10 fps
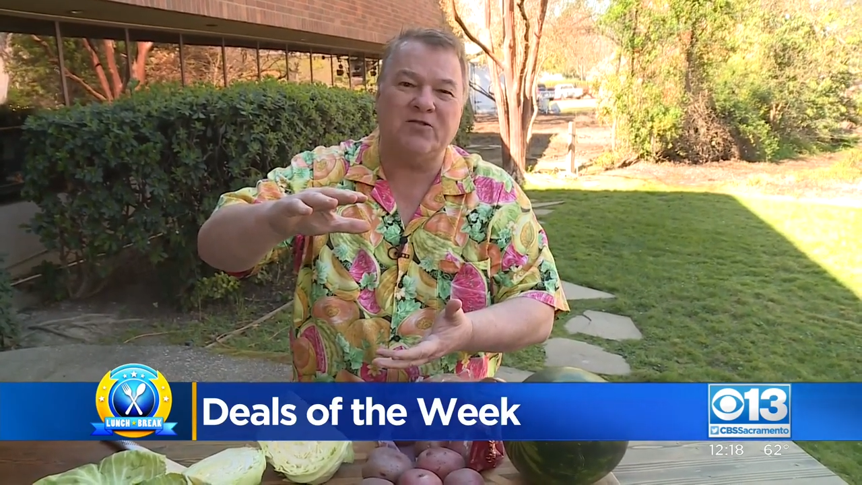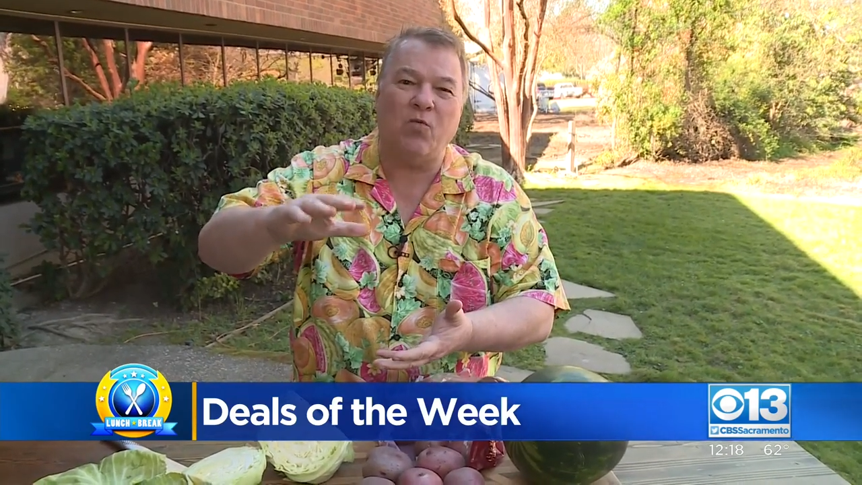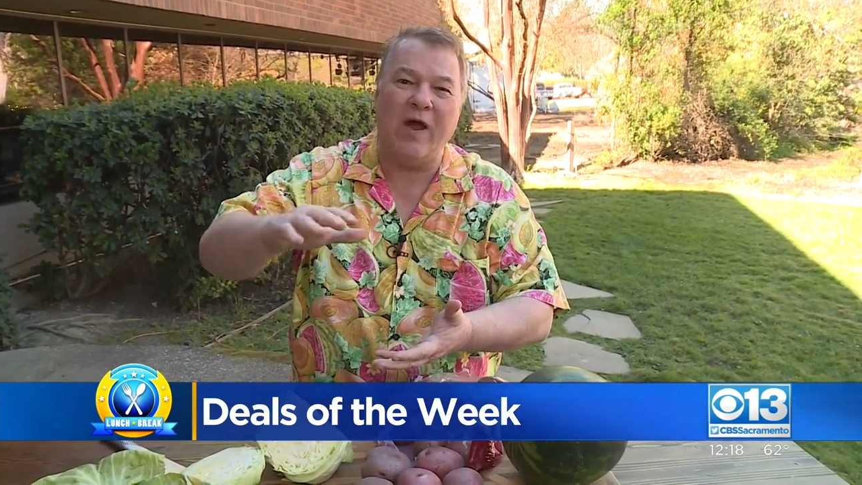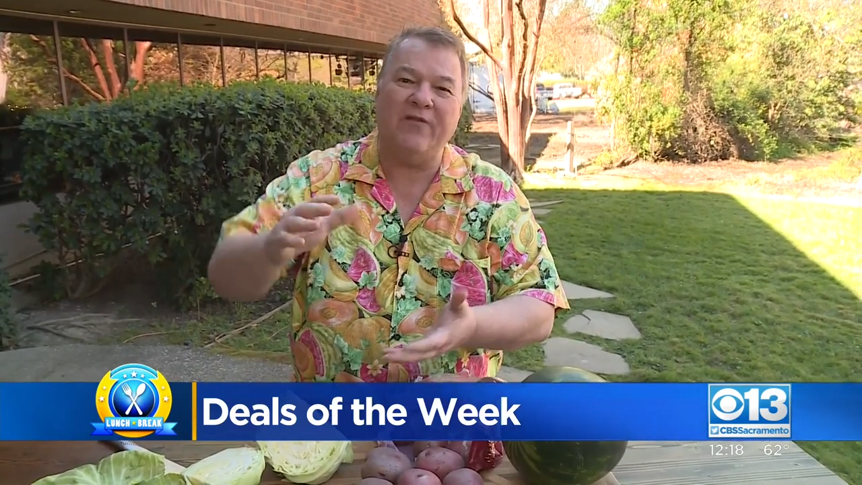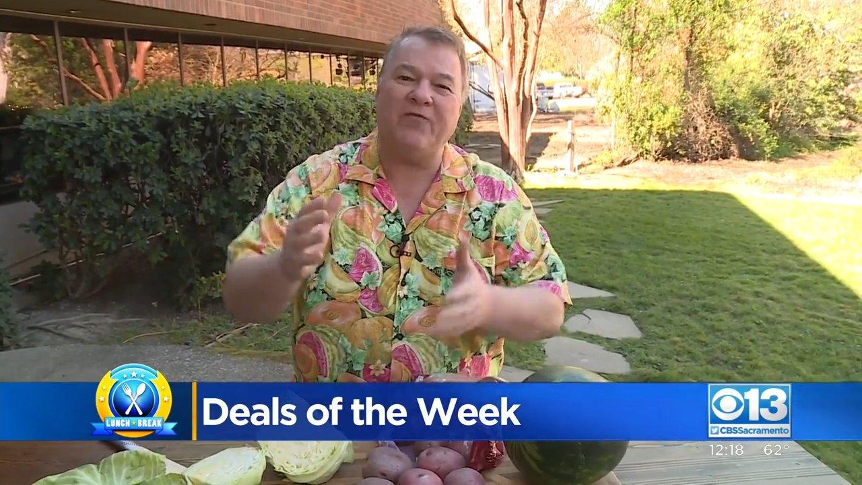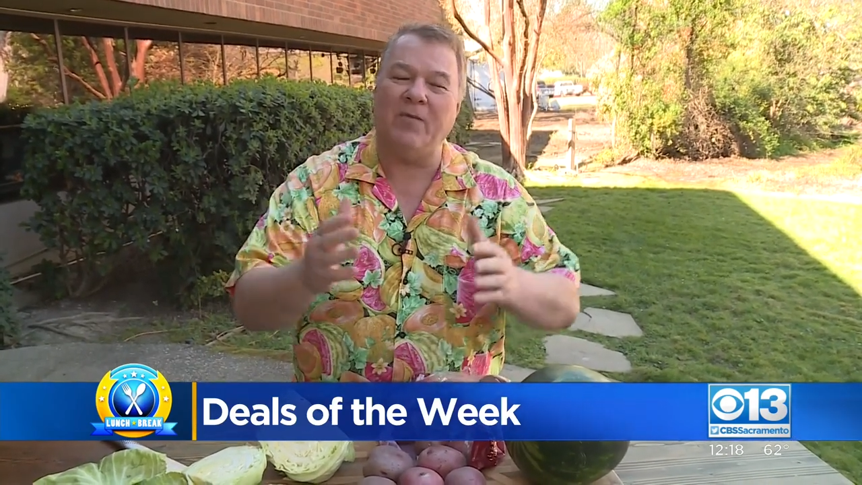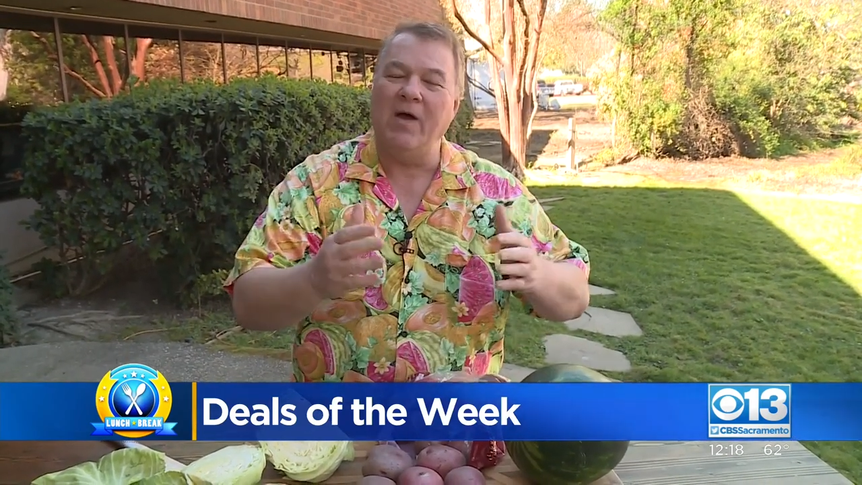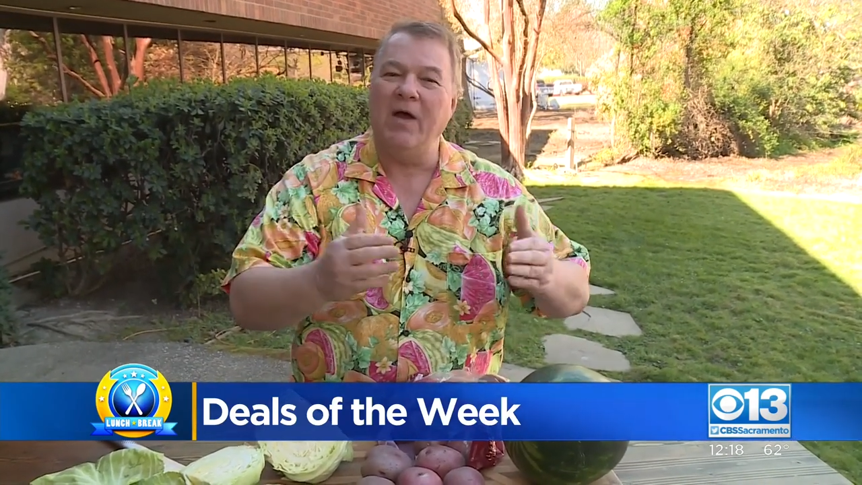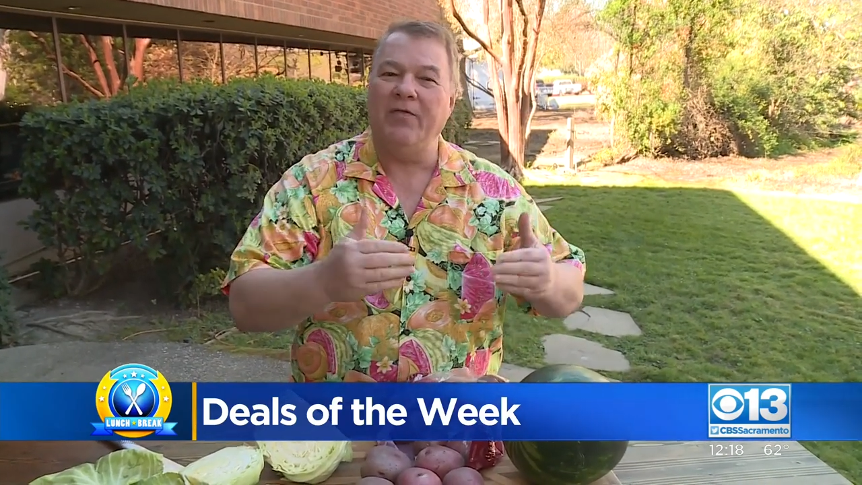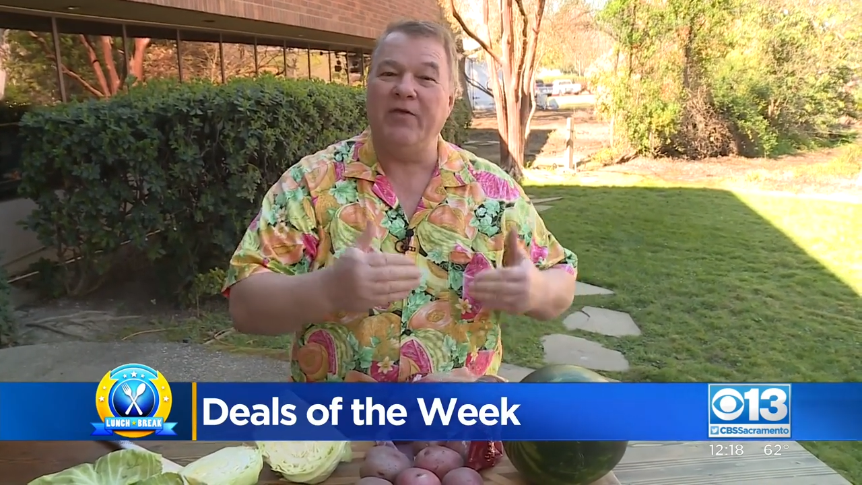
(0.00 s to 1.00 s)
away from
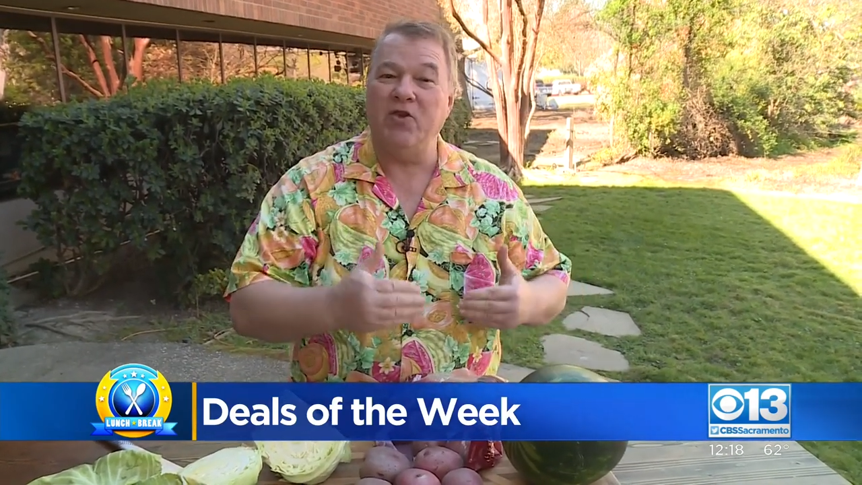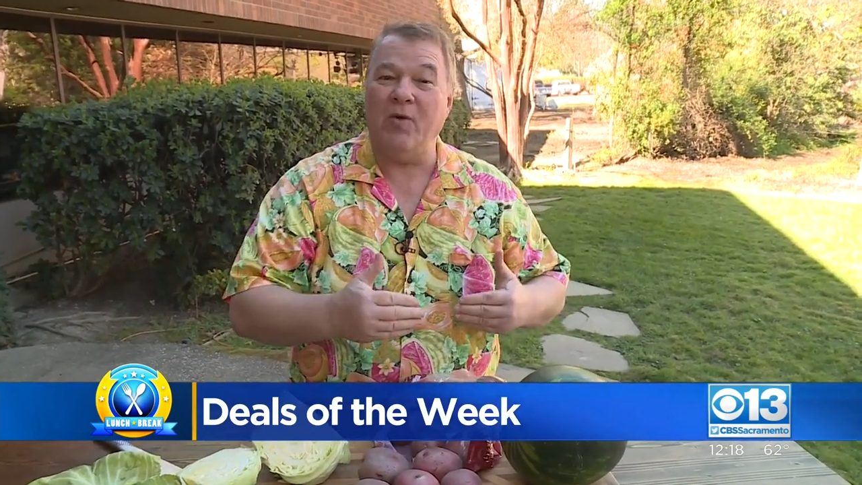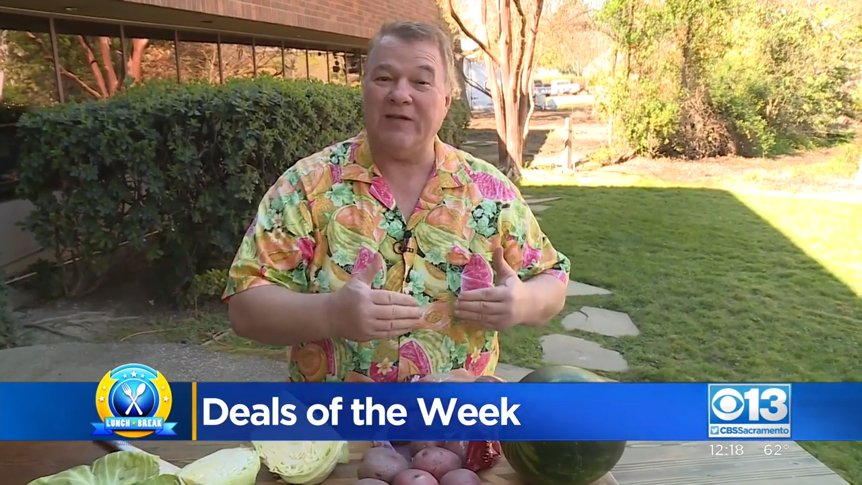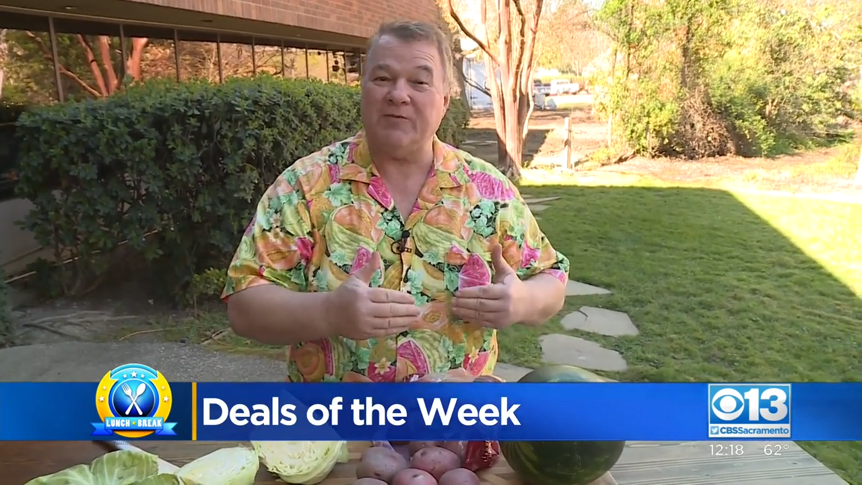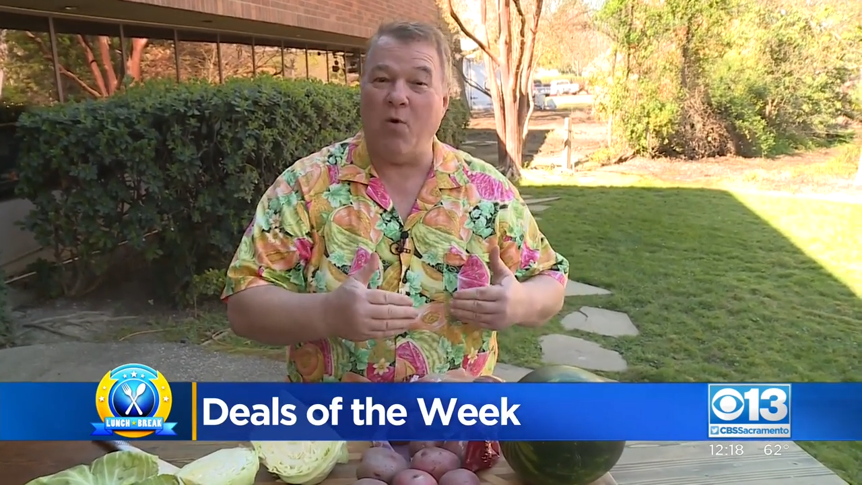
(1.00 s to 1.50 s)
the U.S.